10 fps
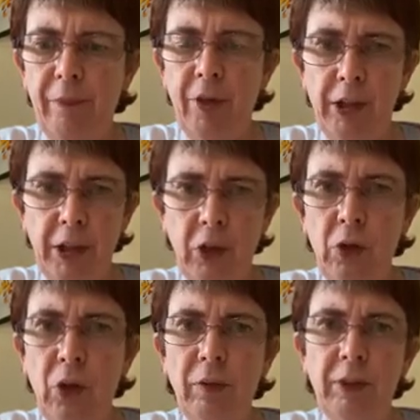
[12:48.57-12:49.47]
finding
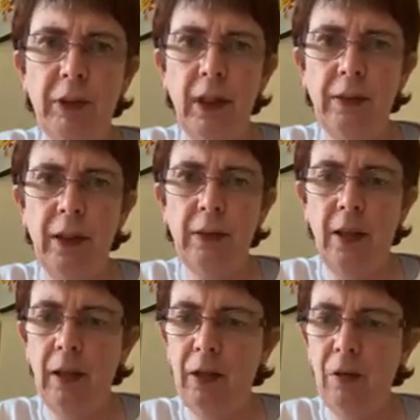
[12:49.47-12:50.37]
new love and then
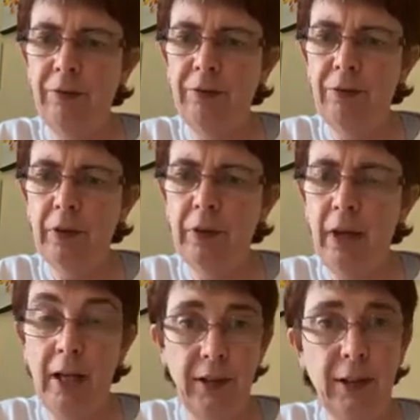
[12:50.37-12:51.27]
that love
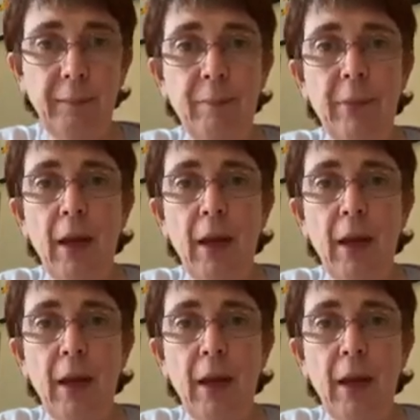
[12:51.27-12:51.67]
ending.